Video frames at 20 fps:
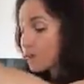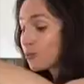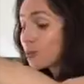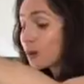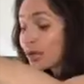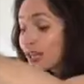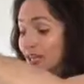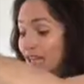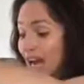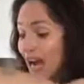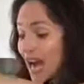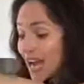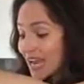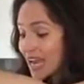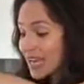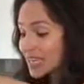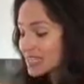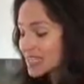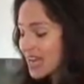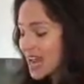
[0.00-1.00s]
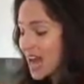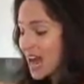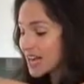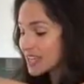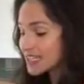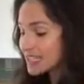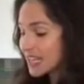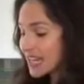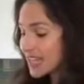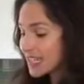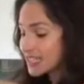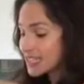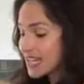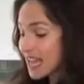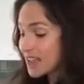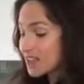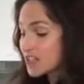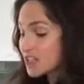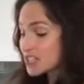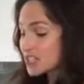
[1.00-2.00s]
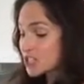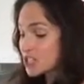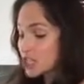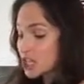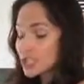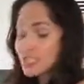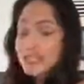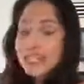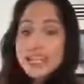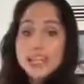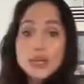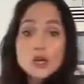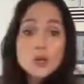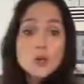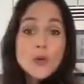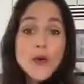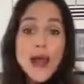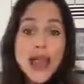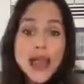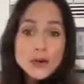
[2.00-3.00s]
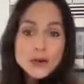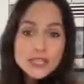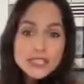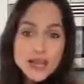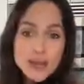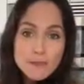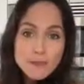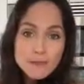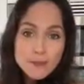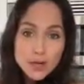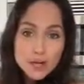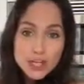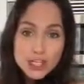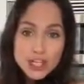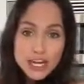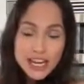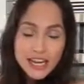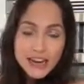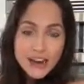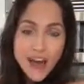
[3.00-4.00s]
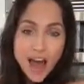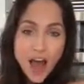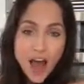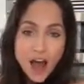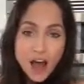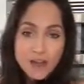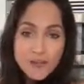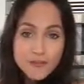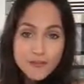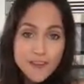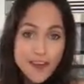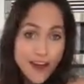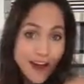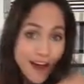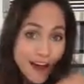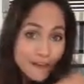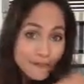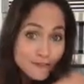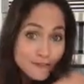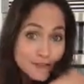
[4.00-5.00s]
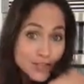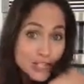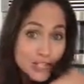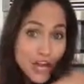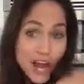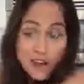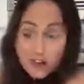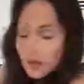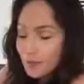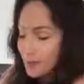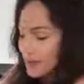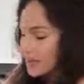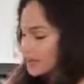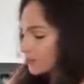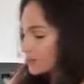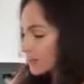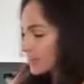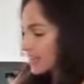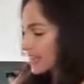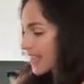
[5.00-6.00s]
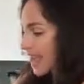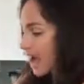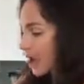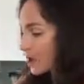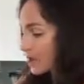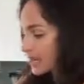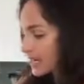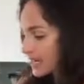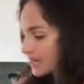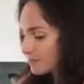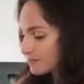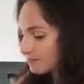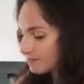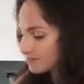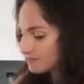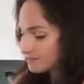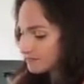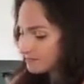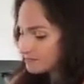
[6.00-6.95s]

really high in antioxidants, and this is just the ground up version of the chocolate bean, of the cacao bean.